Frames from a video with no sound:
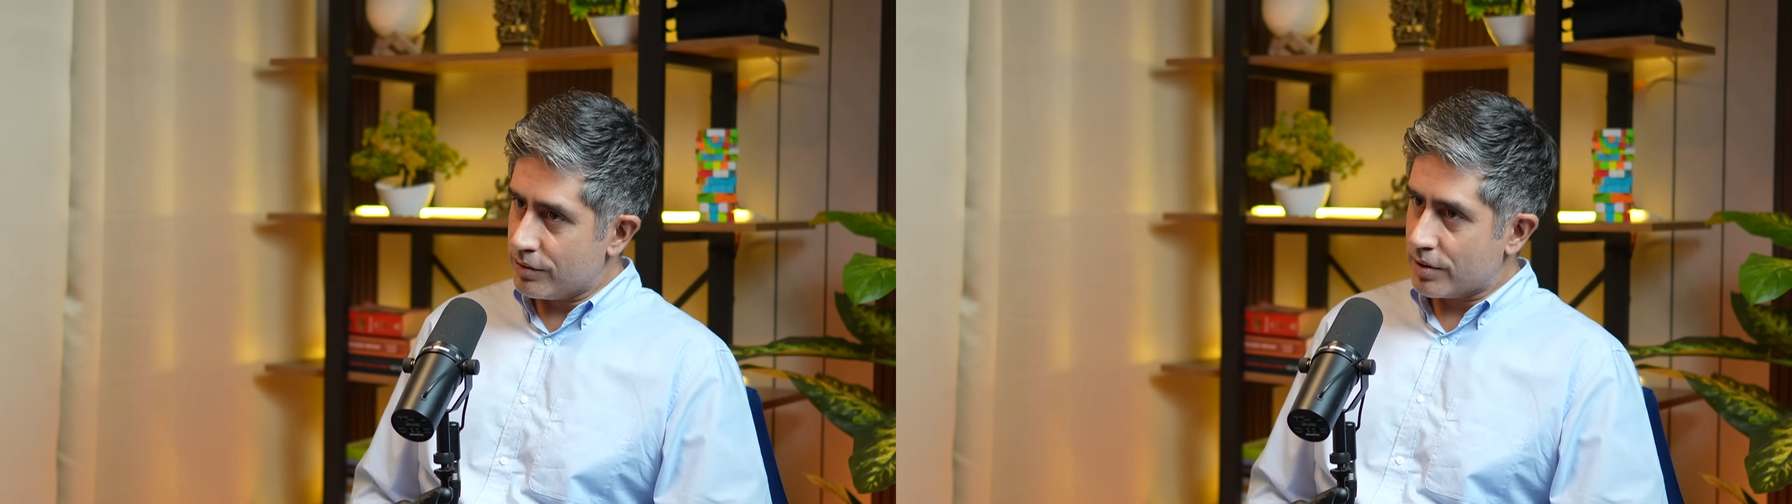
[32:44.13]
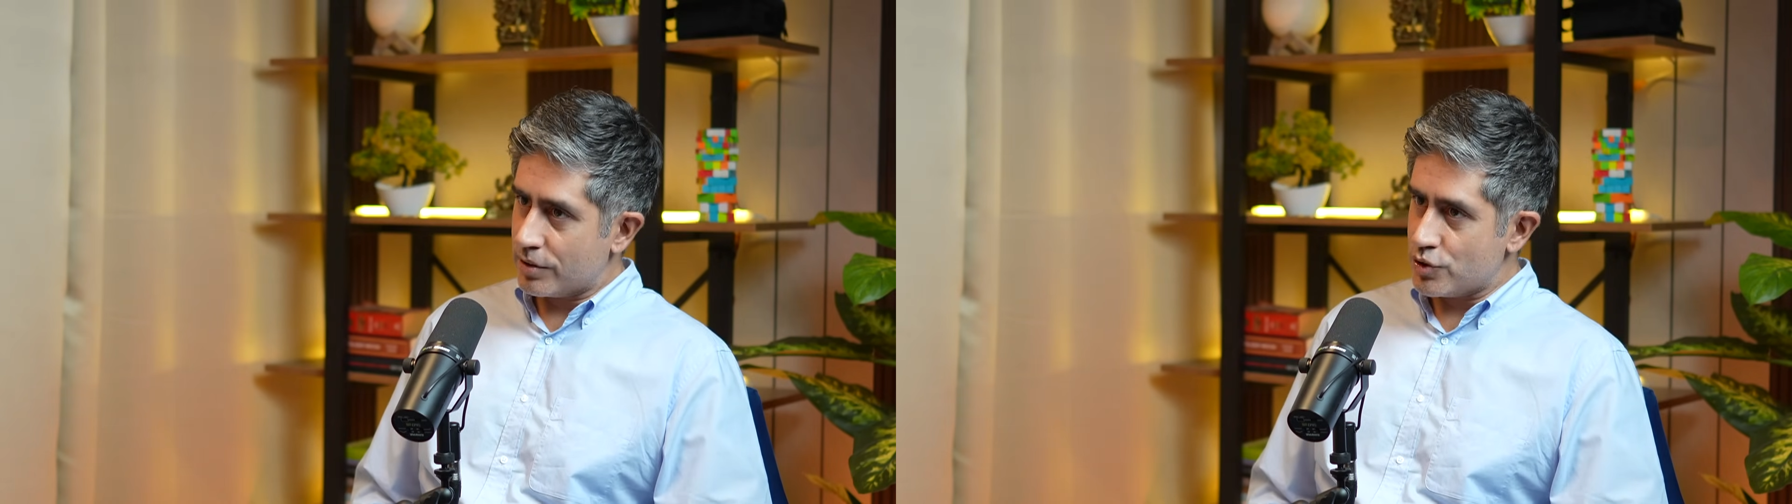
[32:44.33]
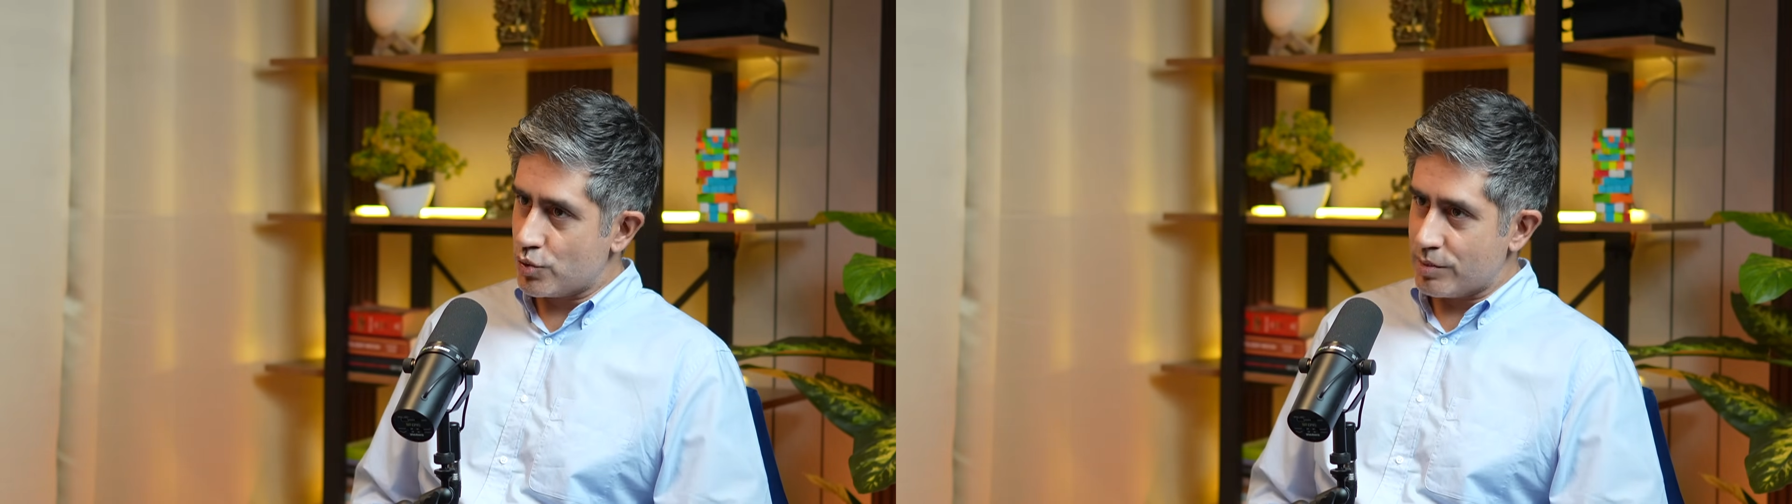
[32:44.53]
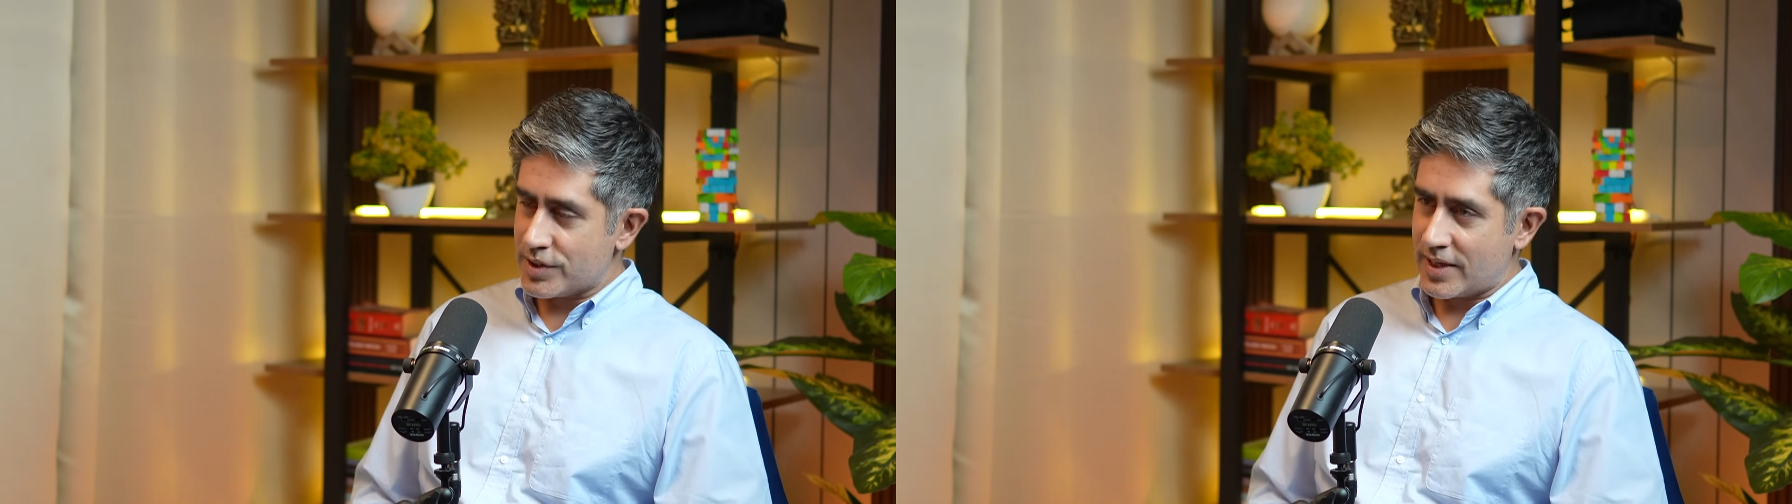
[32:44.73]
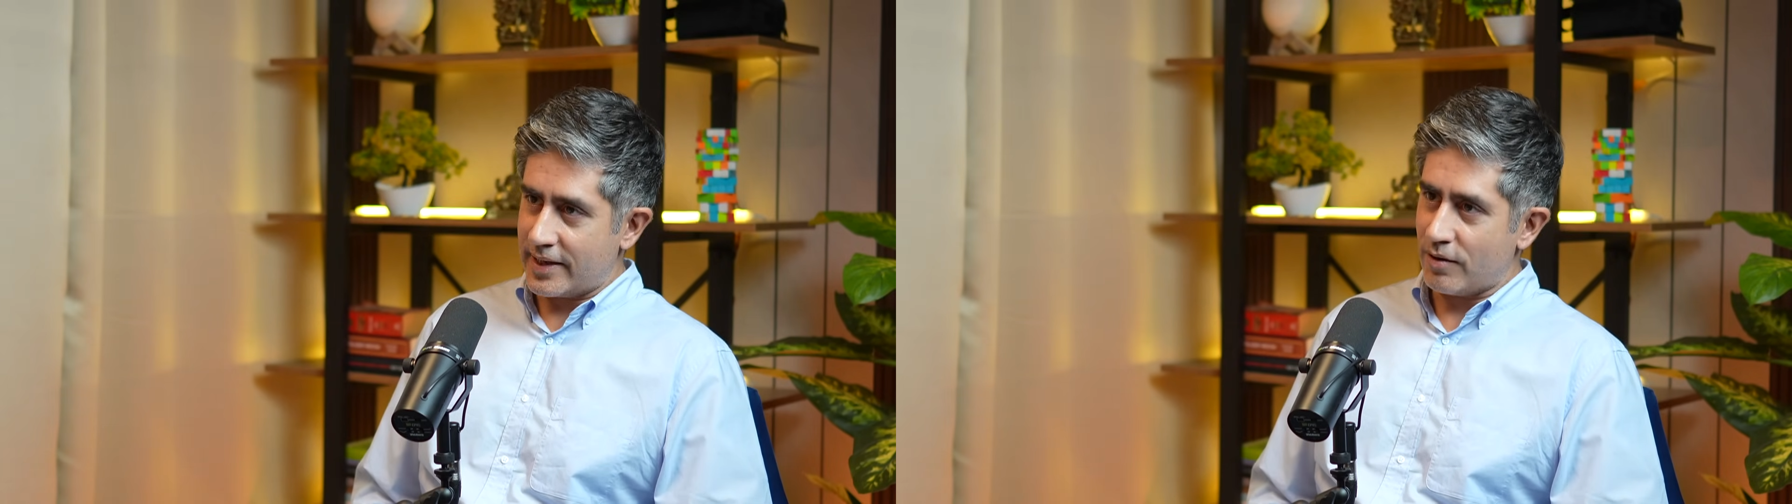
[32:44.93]
on the consumer
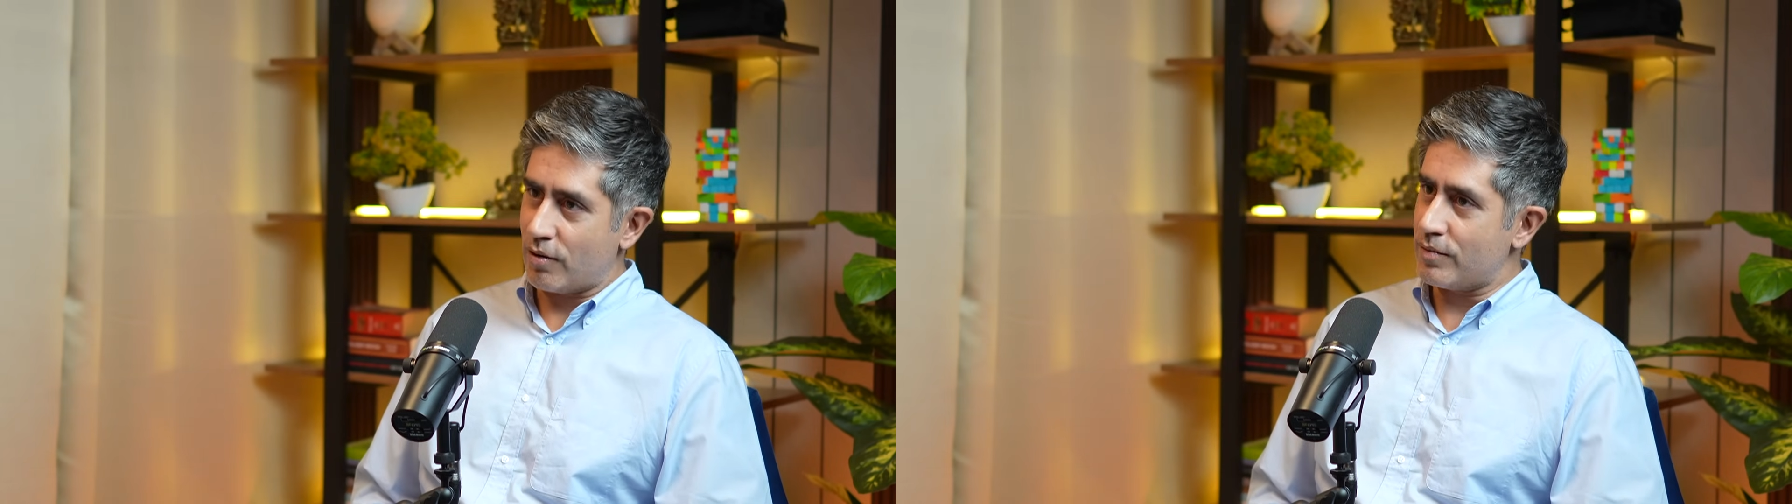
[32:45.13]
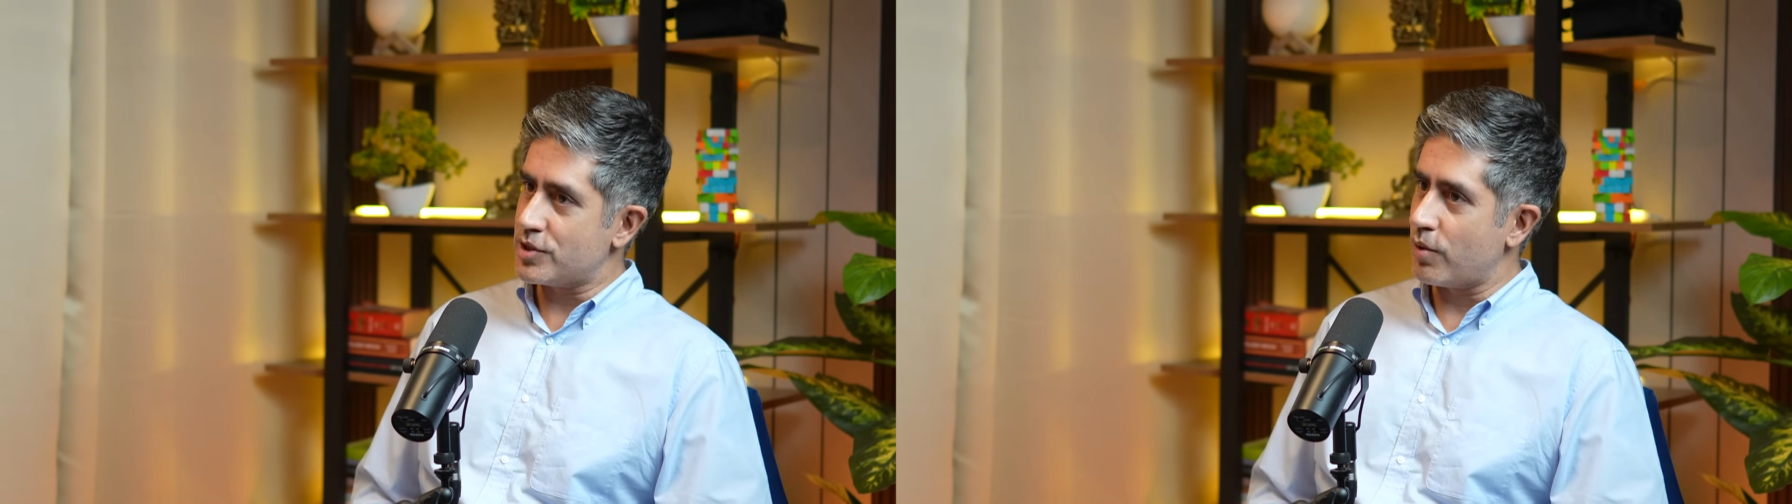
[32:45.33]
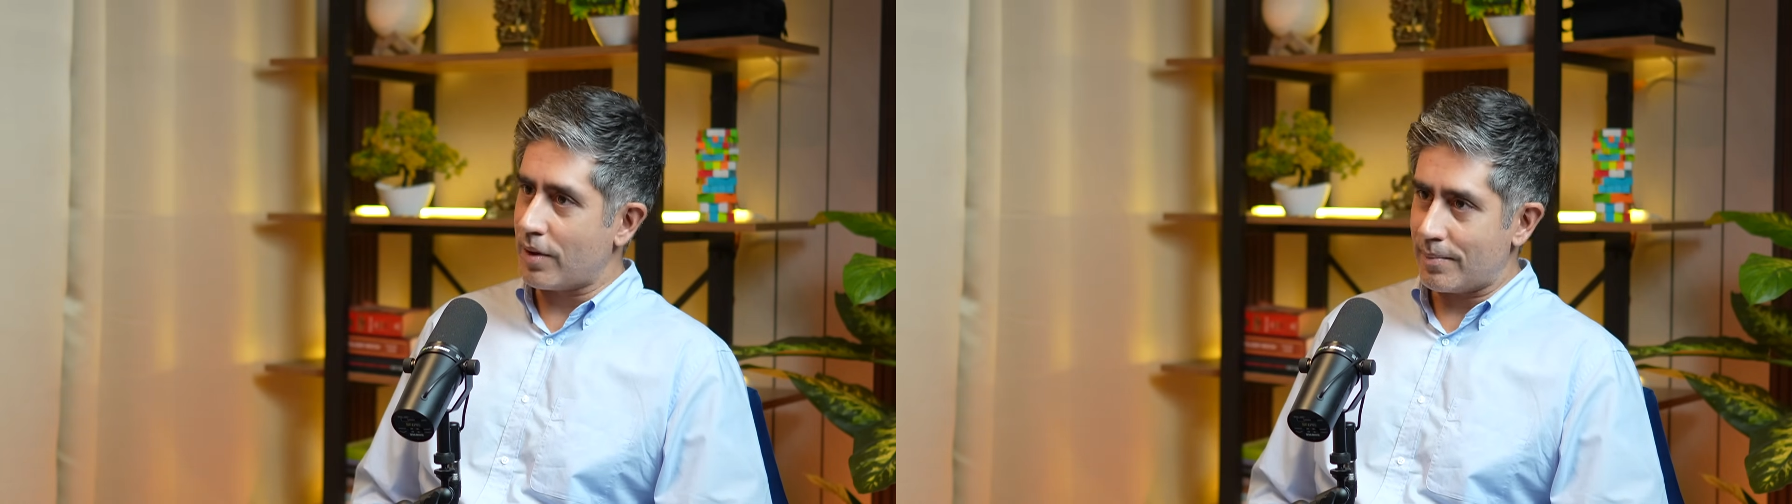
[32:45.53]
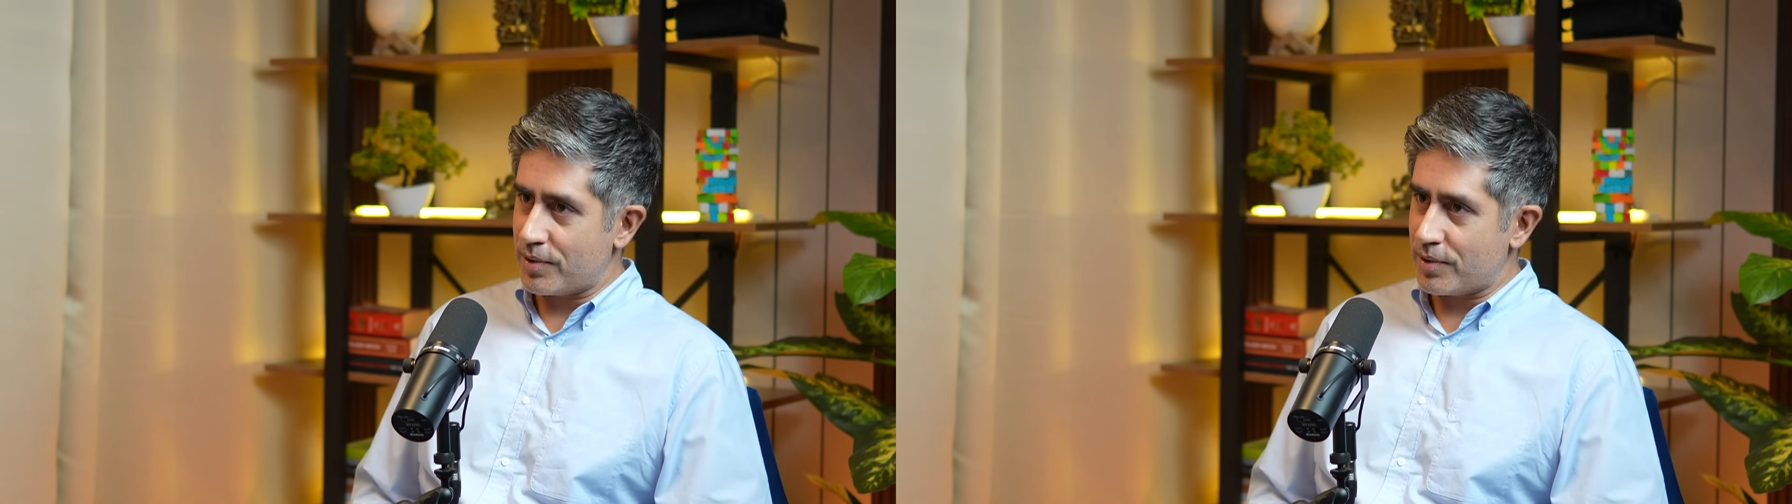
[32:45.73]
side always look up to